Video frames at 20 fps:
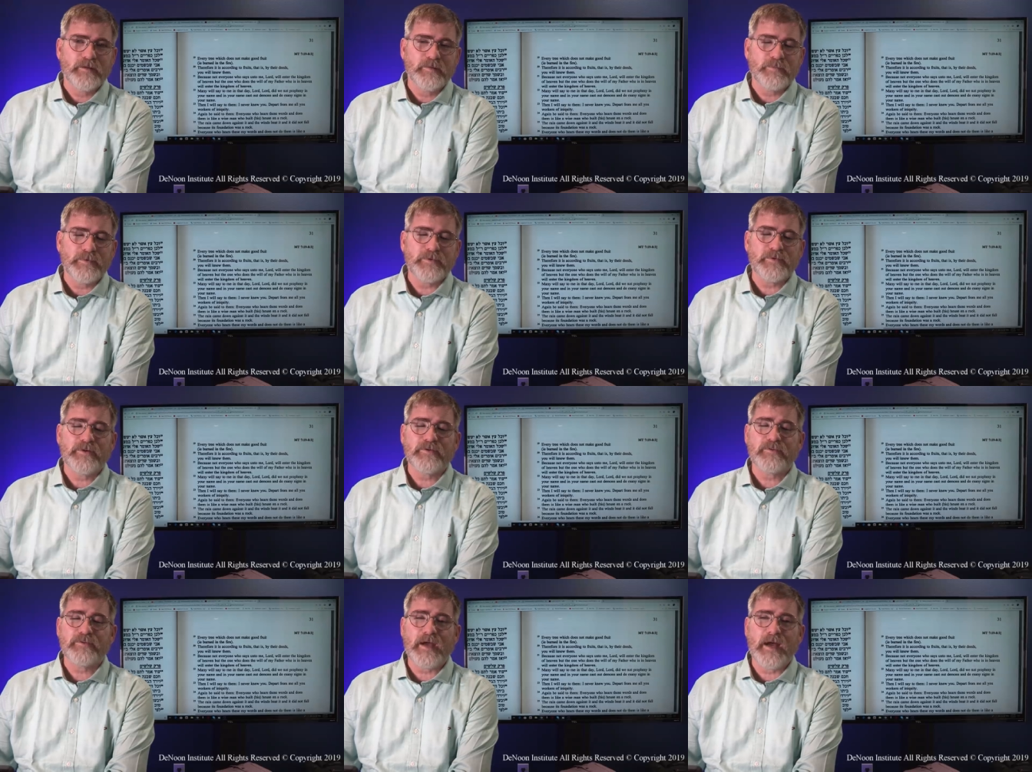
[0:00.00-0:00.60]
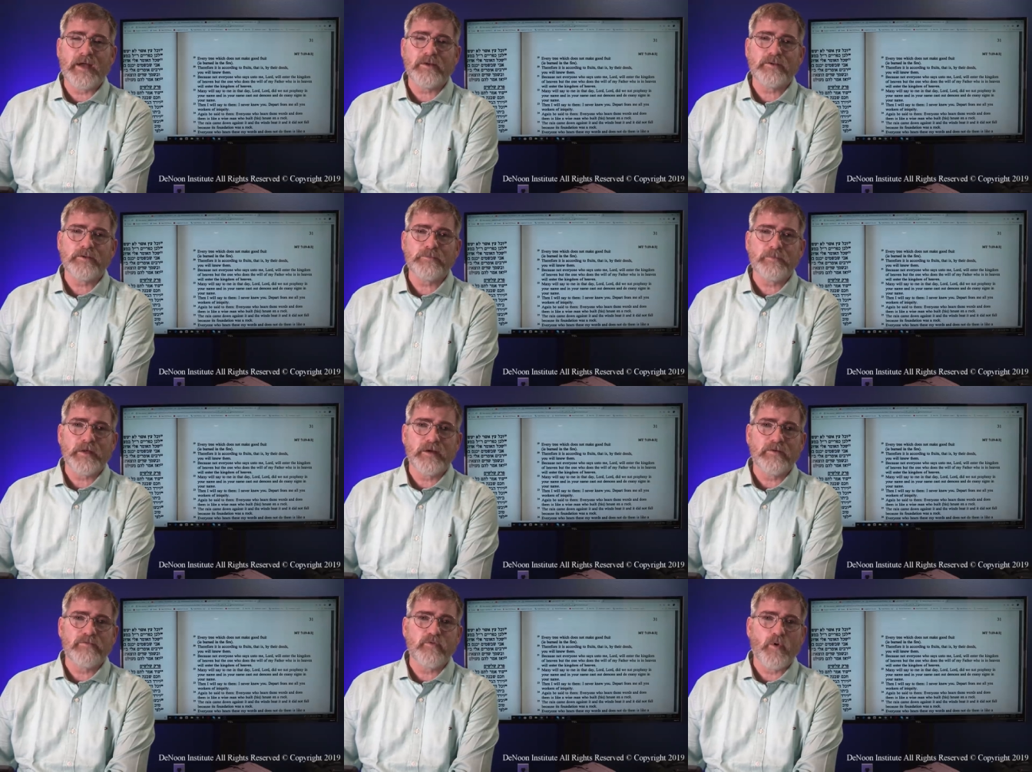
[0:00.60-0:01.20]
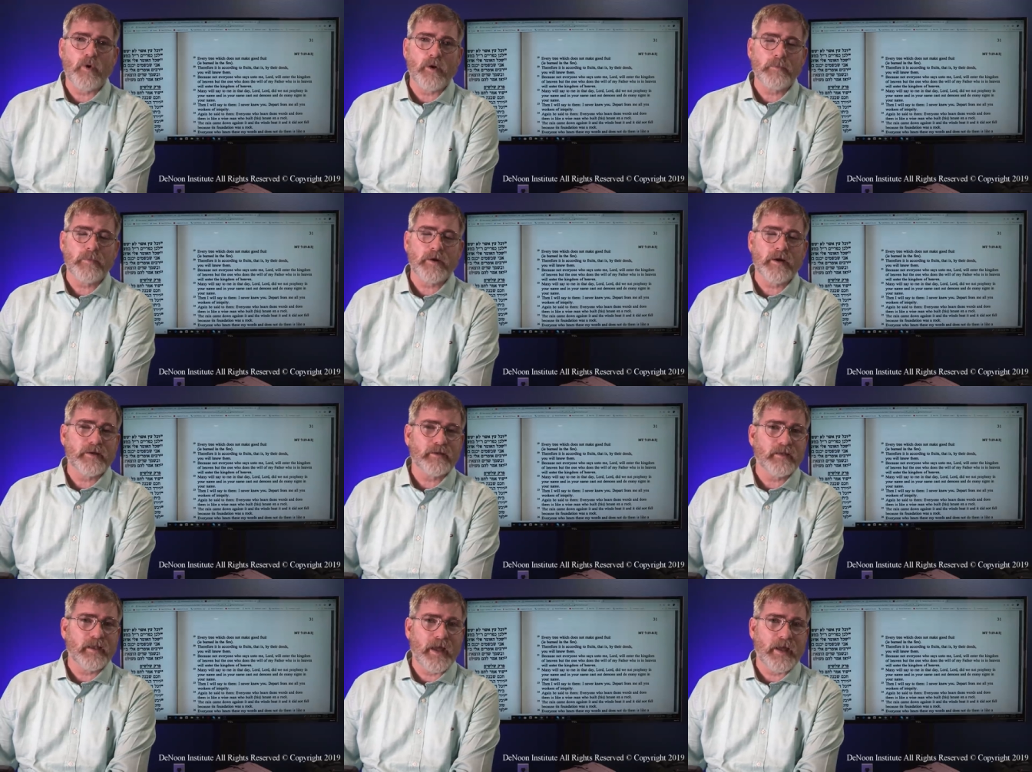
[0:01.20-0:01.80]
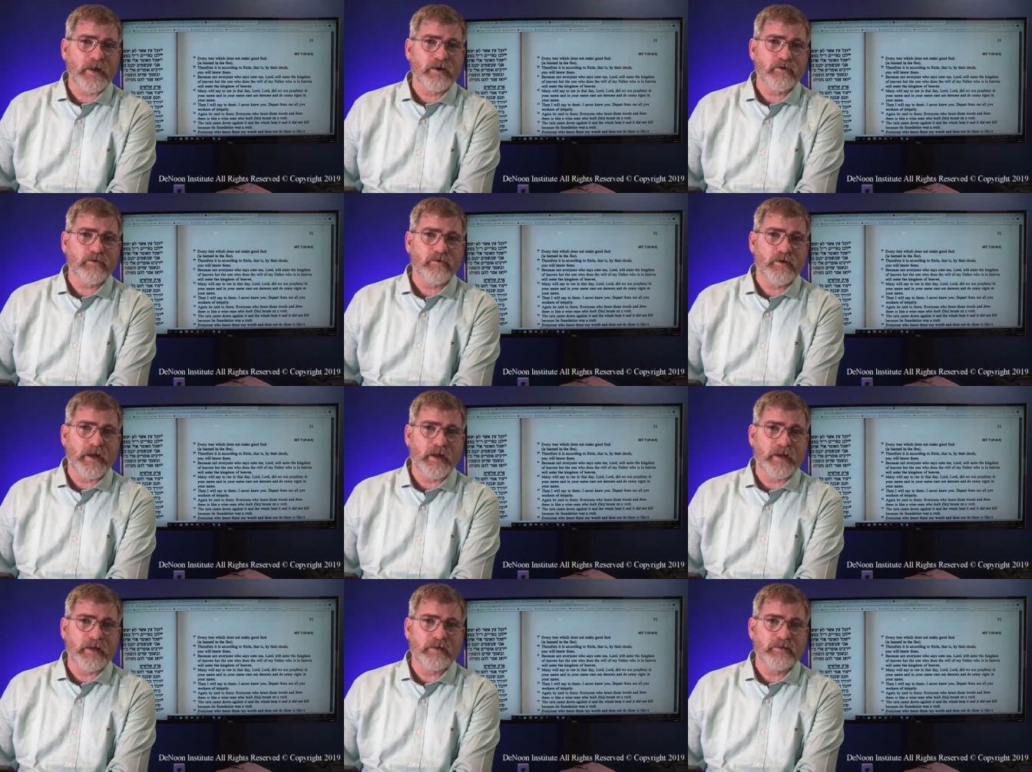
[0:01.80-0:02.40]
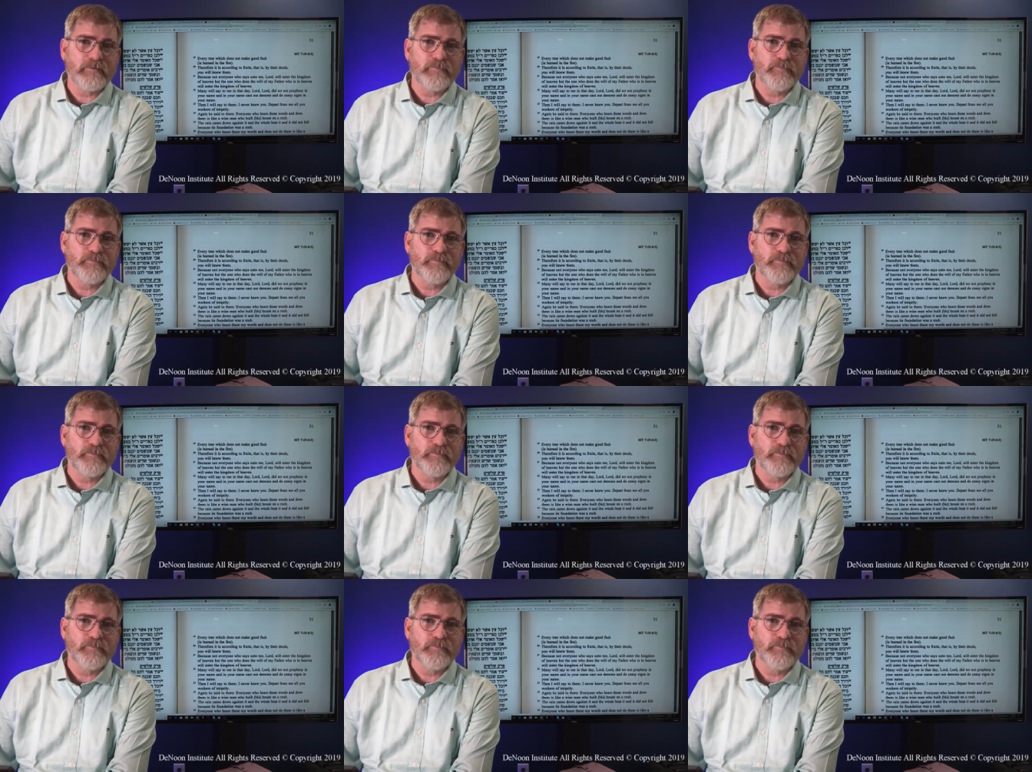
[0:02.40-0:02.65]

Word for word: But there's got to be a former and latter rain